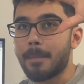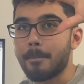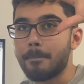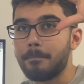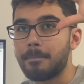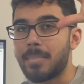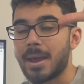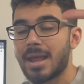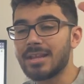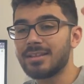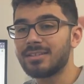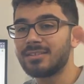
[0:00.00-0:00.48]

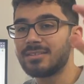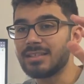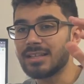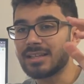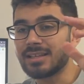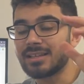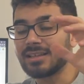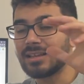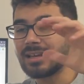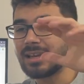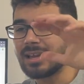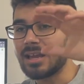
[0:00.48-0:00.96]

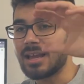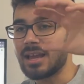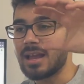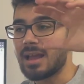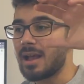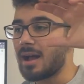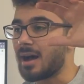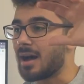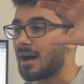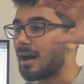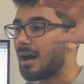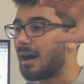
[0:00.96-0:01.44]
basic
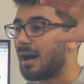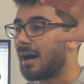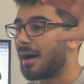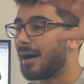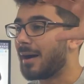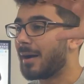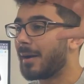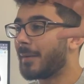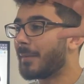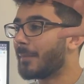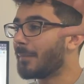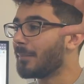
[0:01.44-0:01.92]

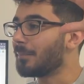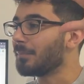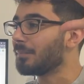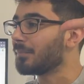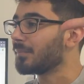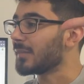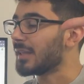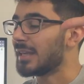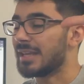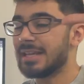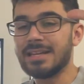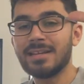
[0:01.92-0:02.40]

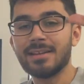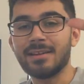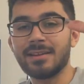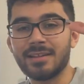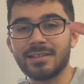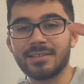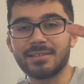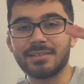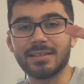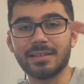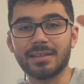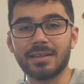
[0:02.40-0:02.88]

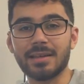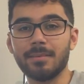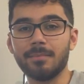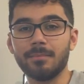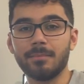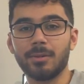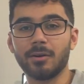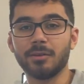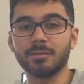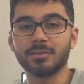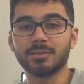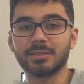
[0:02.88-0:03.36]
hedonistic
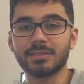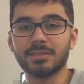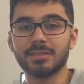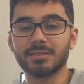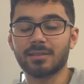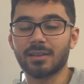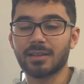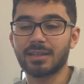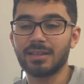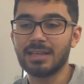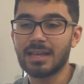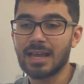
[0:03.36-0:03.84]
impulses.
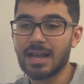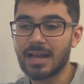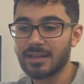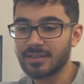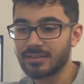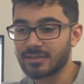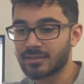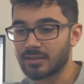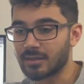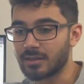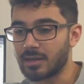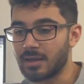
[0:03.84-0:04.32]
Like he
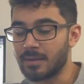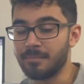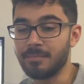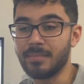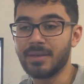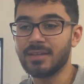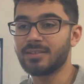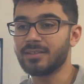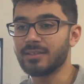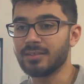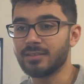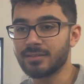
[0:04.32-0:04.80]
has a
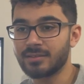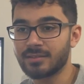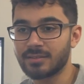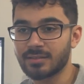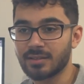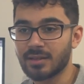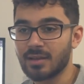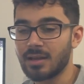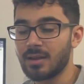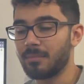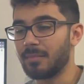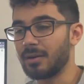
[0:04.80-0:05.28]

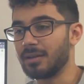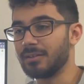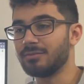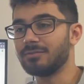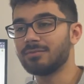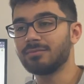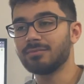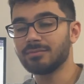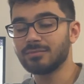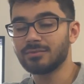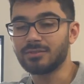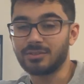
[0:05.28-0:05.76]
missus, but
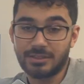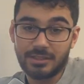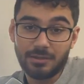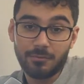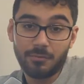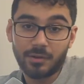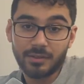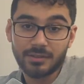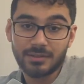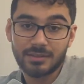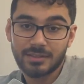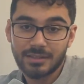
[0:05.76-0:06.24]
she
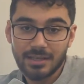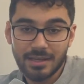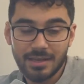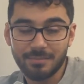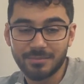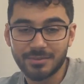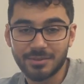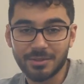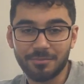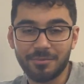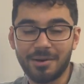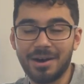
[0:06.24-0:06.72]
wants
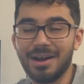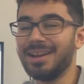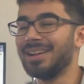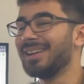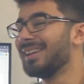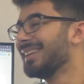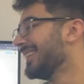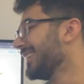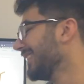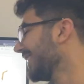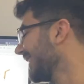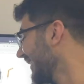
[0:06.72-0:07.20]
him to what?
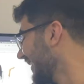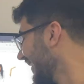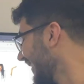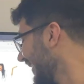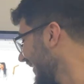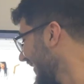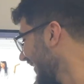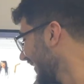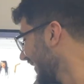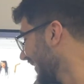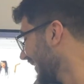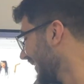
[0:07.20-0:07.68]

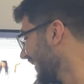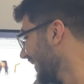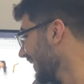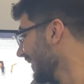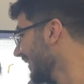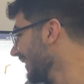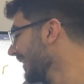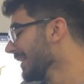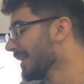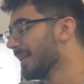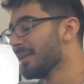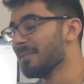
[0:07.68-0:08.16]

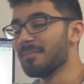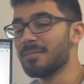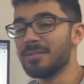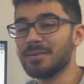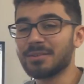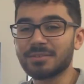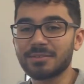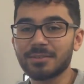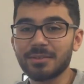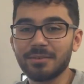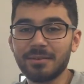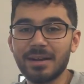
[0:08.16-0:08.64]

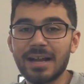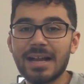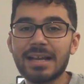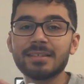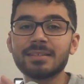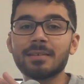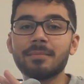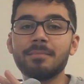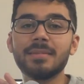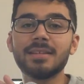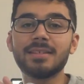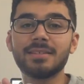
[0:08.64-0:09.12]
Meusson
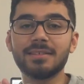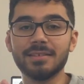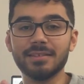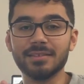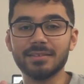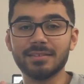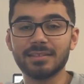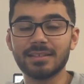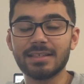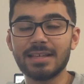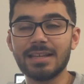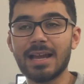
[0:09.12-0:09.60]
has a
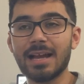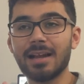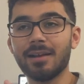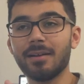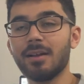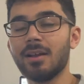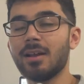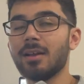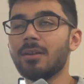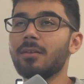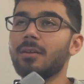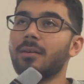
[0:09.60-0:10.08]
missus.
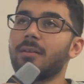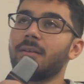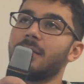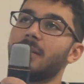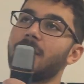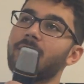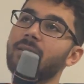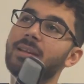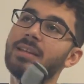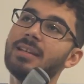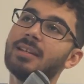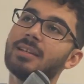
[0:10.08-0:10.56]
No,
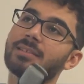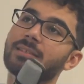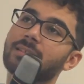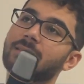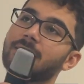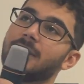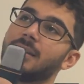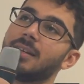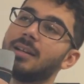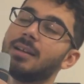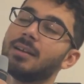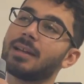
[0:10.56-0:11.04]
he doesn't.
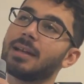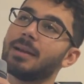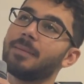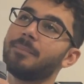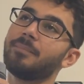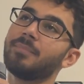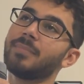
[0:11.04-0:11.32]
Okay,